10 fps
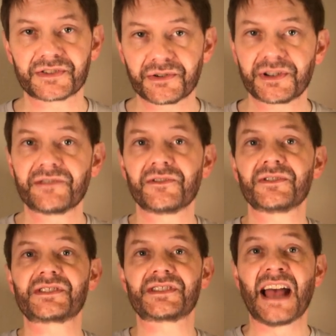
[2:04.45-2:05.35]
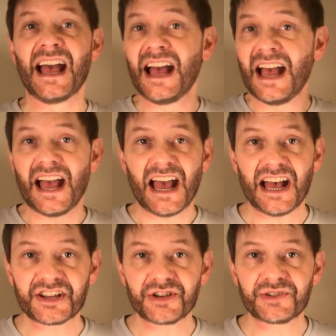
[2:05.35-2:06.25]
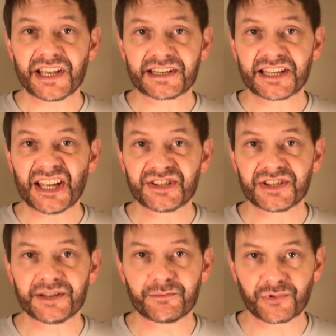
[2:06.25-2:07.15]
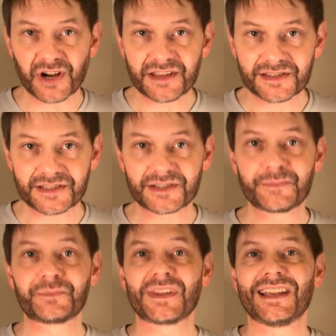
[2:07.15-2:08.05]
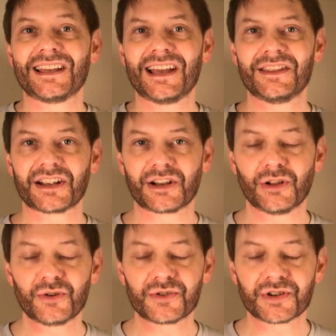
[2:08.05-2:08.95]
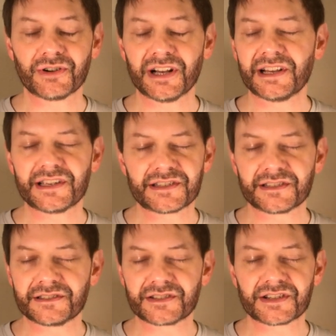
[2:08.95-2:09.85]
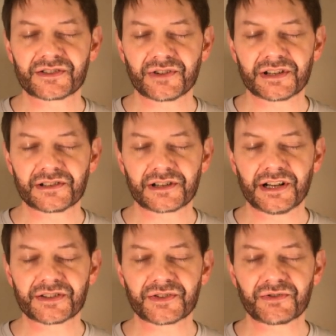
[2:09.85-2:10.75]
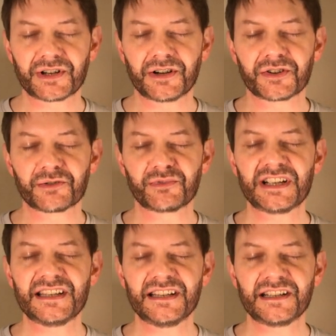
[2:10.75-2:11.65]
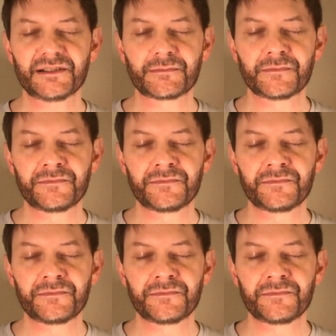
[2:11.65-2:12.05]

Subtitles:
So he first has you take 10 deep breaths and then close your eyes and just try to concentrate on your breathing